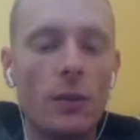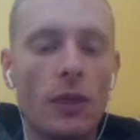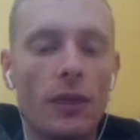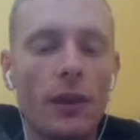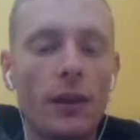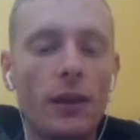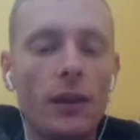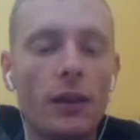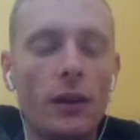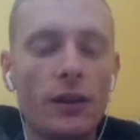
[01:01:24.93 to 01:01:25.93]
the
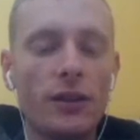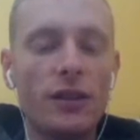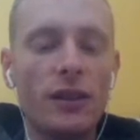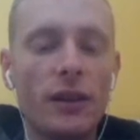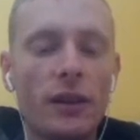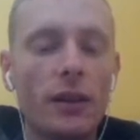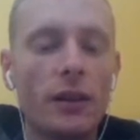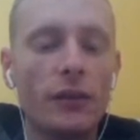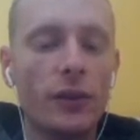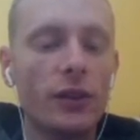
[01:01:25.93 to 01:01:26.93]
RNG seed
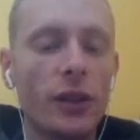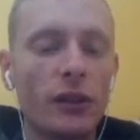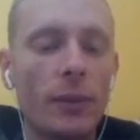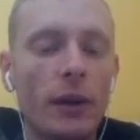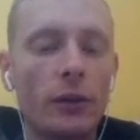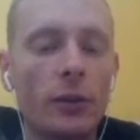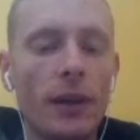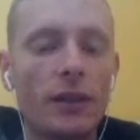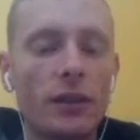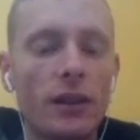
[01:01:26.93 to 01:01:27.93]
for the start of the battle
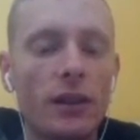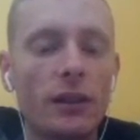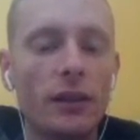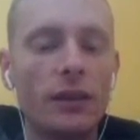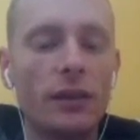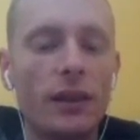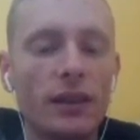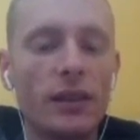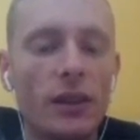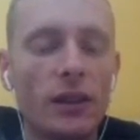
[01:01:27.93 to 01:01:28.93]
depends on the DS
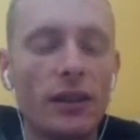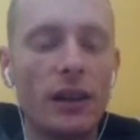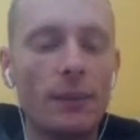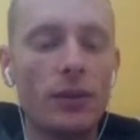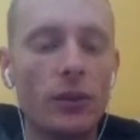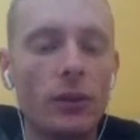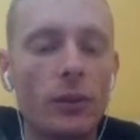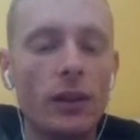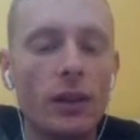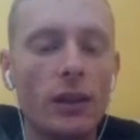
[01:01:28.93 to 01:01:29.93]
clock time, so
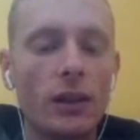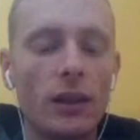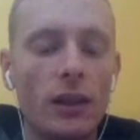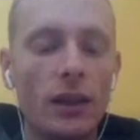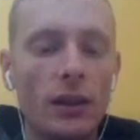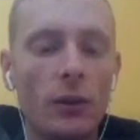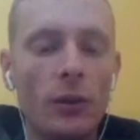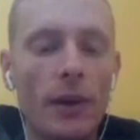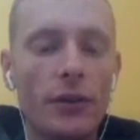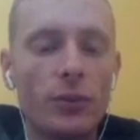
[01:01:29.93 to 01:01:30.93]
it only
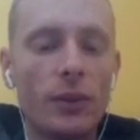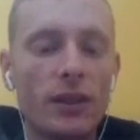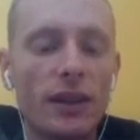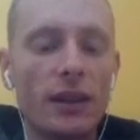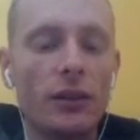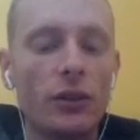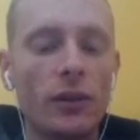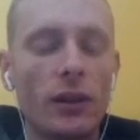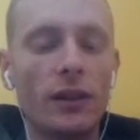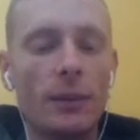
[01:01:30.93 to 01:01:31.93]
matters what second you're
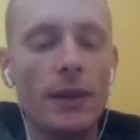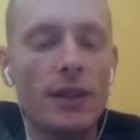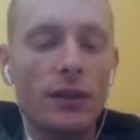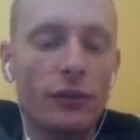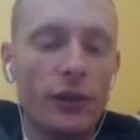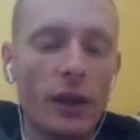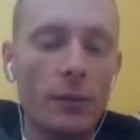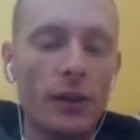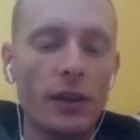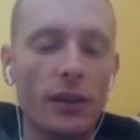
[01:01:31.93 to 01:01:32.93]
on. It's not based on the frame or
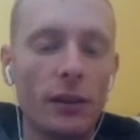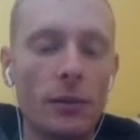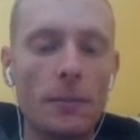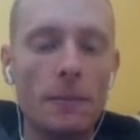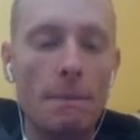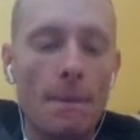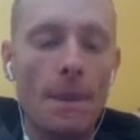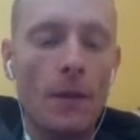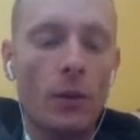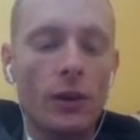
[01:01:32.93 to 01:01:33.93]
anything,
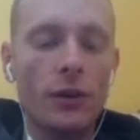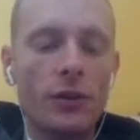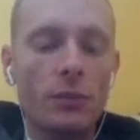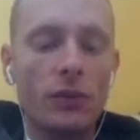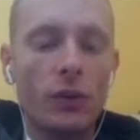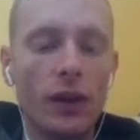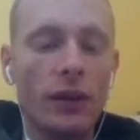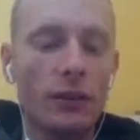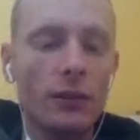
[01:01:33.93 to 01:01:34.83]
or RNG beforehand.